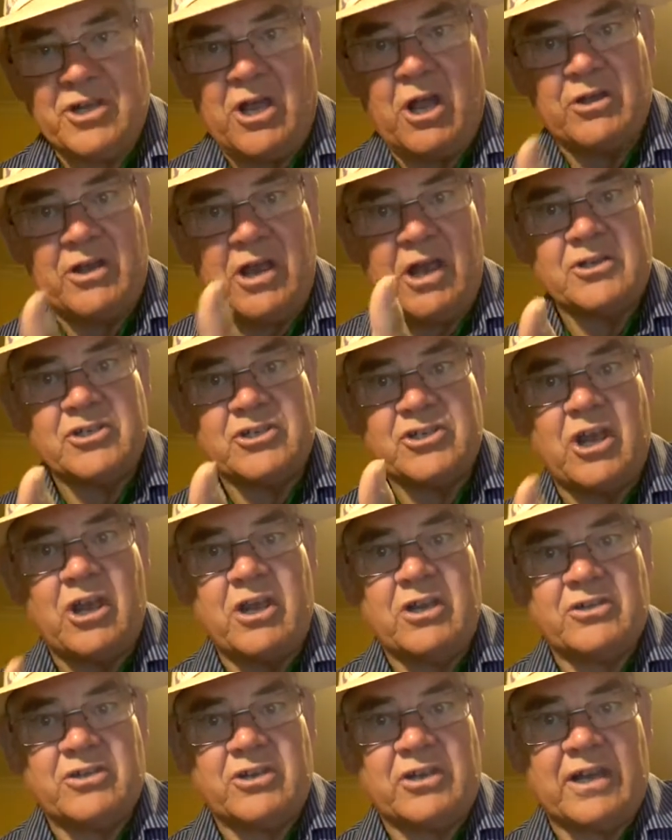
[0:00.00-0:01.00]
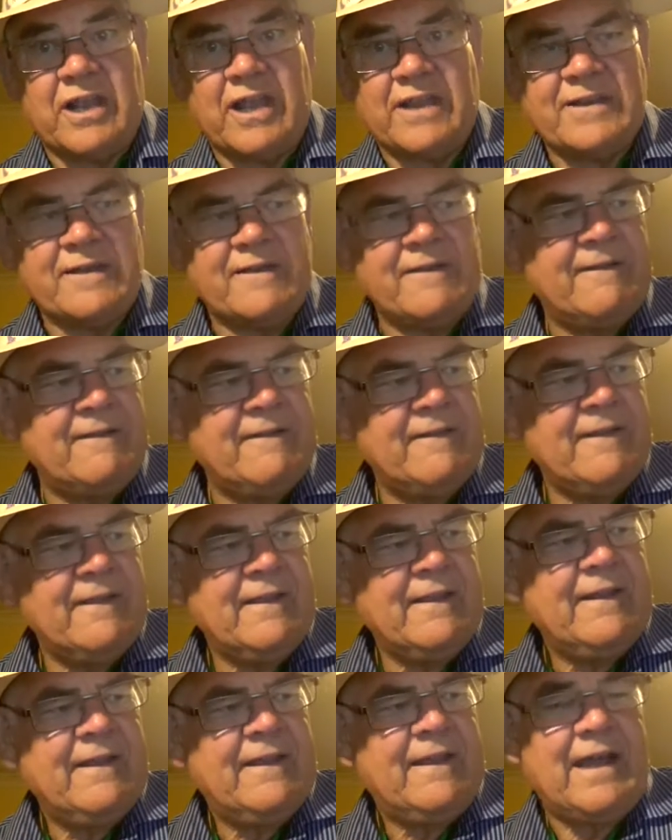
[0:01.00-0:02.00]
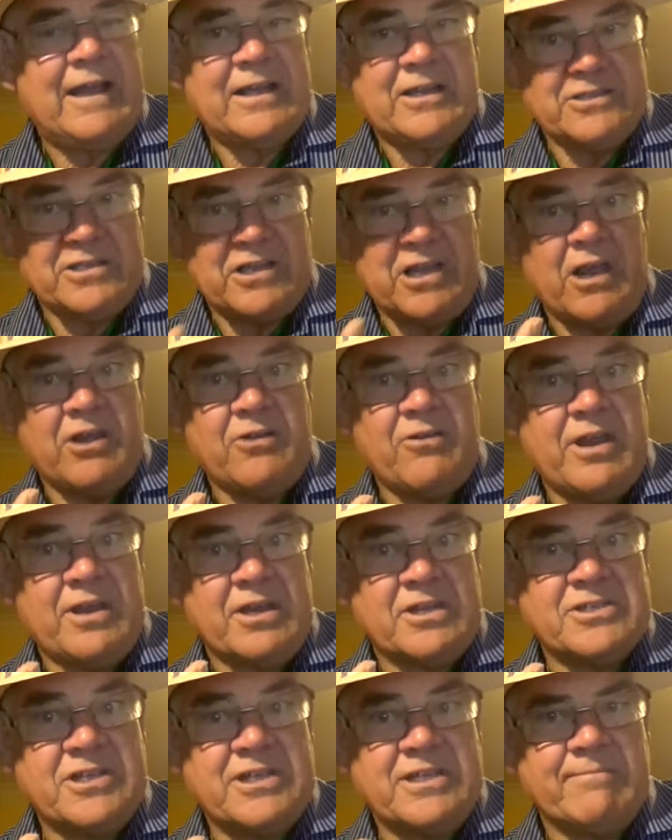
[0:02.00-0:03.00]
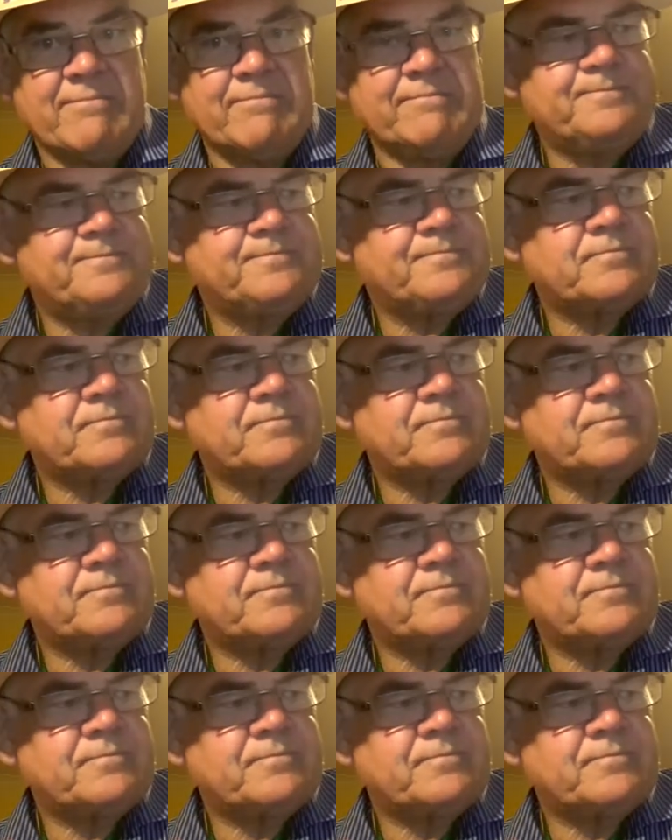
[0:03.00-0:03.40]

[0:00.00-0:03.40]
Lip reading: I'll go and show it to you later. Because I'm going around and see them.